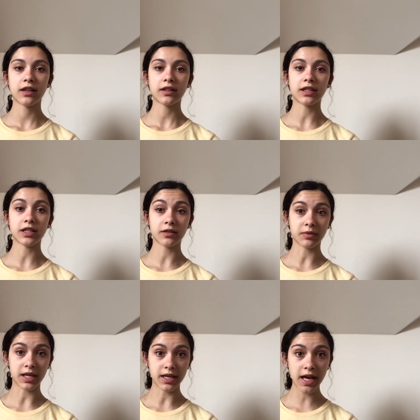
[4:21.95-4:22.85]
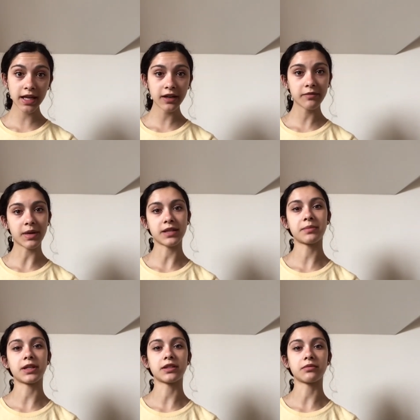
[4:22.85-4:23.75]
glaciers with a negative mass
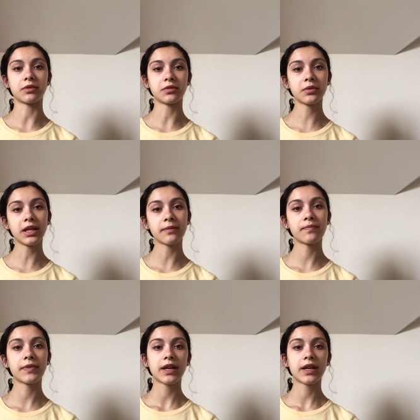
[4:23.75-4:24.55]
balance will retreat,